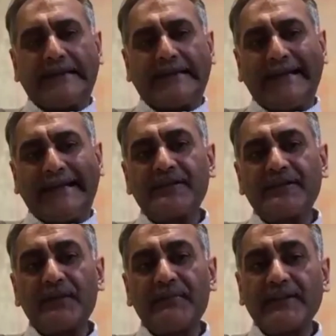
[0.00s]
in the
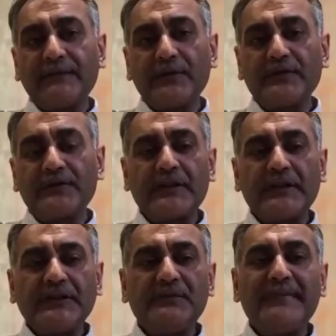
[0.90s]
diabetic foot,
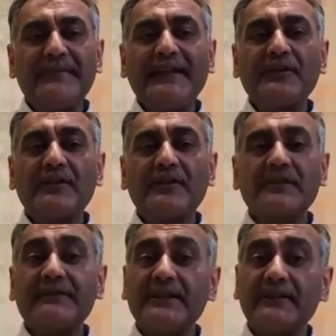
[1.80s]
you may not
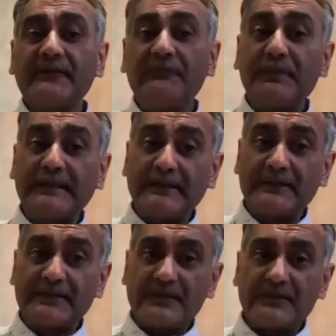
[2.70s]
have enough
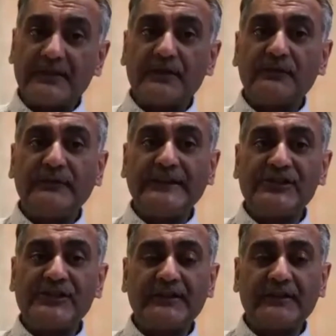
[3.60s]
blood
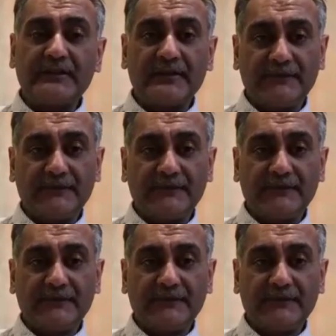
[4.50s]
reaching
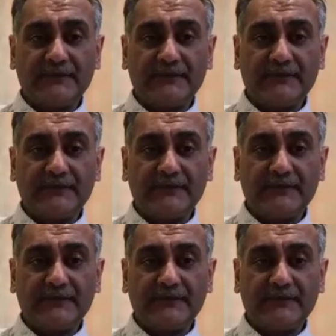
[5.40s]
the foot,
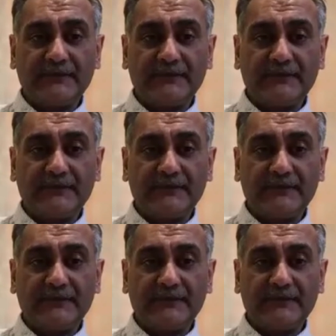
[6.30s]
what we call
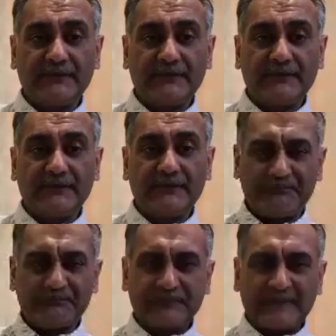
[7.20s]
ischemia.
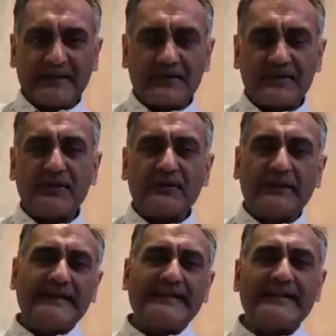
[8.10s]
So
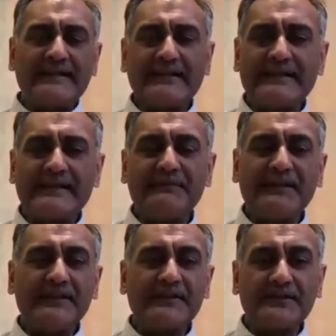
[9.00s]
this is
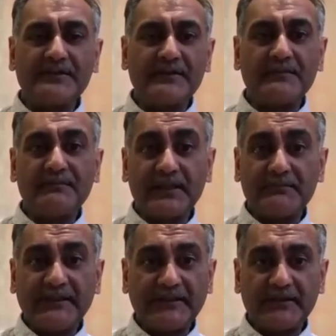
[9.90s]
similar to the
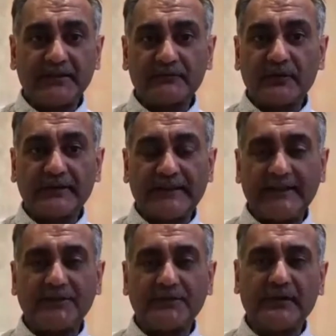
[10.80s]
plumbing going wrong
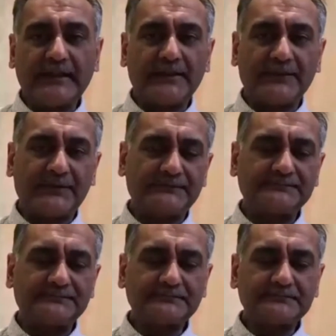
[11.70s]
in your house.
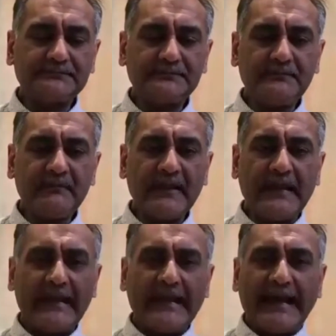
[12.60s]

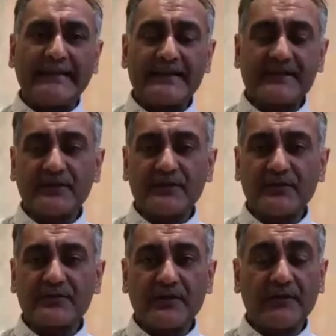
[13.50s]
And this can
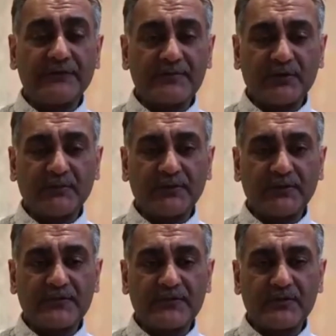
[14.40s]
cause obvious
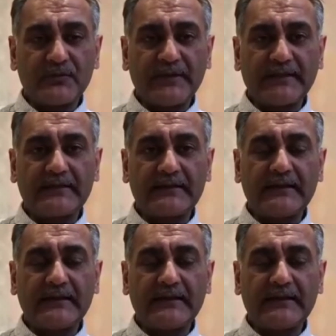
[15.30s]
problems with